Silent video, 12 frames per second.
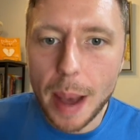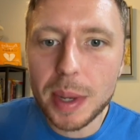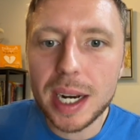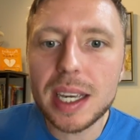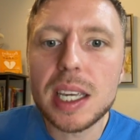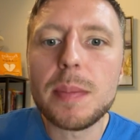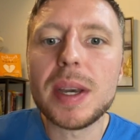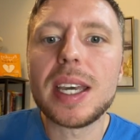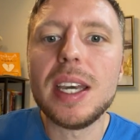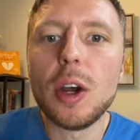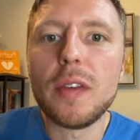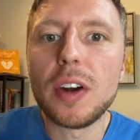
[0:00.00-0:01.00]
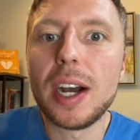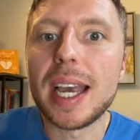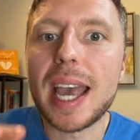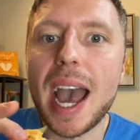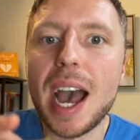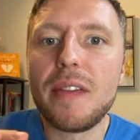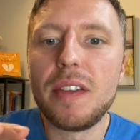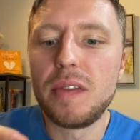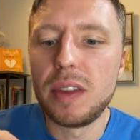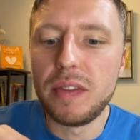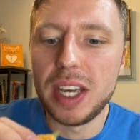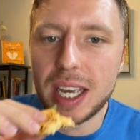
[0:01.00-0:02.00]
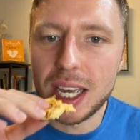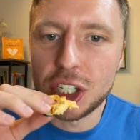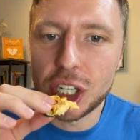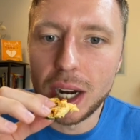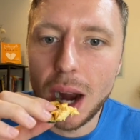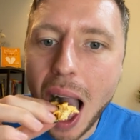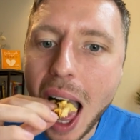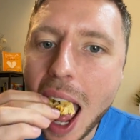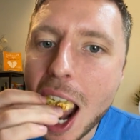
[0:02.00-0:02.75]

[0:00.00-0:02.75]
gonna keep it keto for like half of the vacation.